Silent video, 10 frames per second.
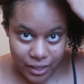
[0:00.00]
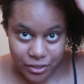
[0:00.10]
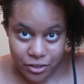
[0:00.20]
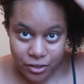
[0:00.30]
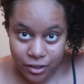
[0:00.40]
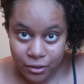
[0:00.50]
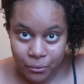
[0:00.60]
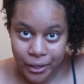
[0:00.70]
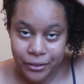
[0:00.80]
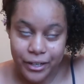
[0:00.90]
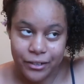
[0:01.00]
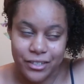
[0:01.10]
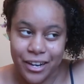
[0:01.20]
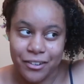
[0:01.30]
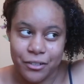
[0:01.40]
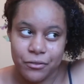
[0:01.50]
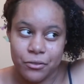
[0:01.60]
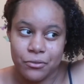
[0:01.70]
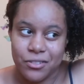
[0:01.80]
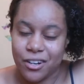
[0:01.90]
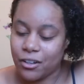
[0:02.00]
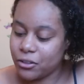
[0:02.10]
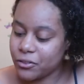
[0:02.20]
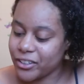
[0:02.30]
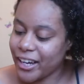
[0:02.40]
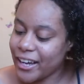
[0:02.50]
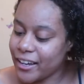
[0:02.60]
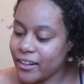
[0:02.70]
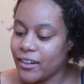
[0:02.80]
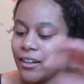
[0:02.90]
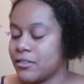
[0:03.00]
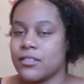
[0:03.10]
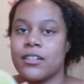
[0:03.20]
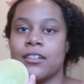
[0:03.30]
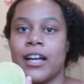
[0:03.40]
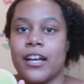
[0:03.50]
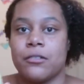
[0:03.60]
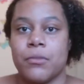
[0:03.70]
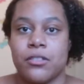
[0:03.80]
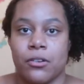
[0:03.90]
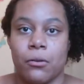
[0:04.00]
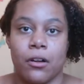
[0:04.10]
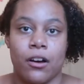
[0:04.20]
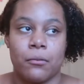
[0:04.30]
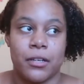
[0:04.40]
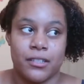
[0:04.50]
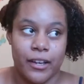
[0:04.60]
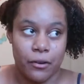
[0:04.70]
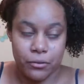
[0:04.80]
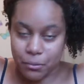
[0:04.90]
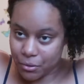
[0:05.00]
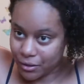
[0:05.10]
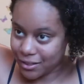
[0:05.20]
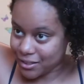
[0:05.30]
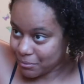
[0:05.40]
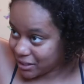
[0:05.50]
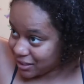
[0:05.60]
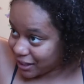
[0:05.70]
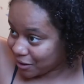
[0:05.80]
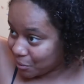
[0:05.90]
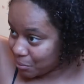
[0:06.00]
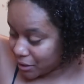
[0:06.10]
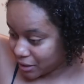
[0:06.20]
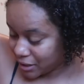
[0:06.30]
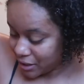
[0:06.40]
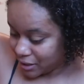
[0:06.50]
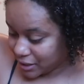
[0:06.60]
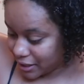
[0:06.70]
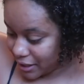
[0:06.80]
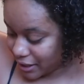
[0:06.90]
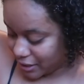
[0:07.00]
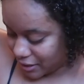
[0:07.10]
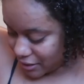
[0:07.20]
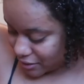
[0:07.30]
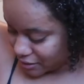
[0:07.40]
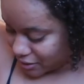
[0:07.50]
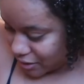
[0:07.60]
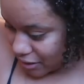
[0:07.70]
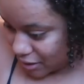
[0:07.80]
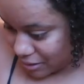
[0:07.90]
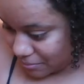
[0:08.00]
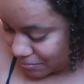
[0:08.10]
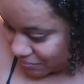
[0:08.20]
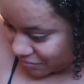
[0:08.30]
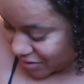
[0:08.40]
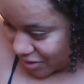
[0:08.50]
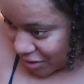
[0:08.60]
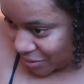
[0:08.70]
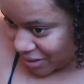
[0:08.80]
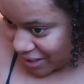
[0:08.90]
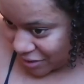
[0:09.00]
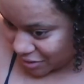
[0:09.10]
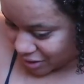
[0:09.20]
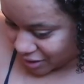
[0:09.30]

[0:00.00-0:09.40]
it's just gonna weigh your hair down if you use it all over your head. This is gonna last me so long because I only put this in my scalp and nowhere else,